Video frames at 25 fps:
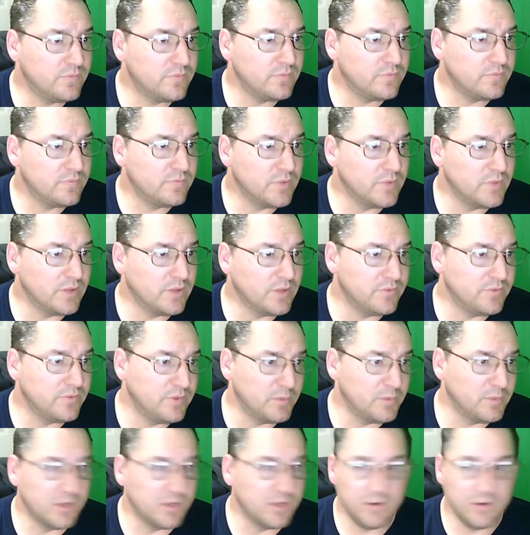Well,
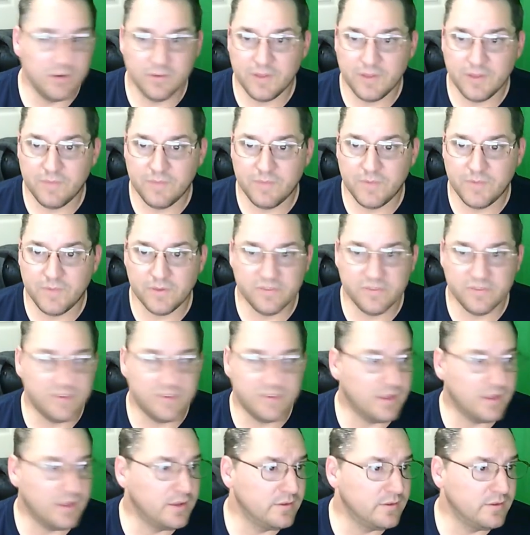similar. The FL
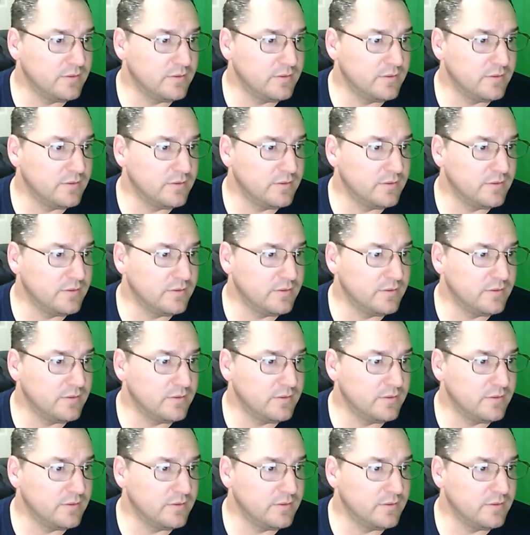Sun.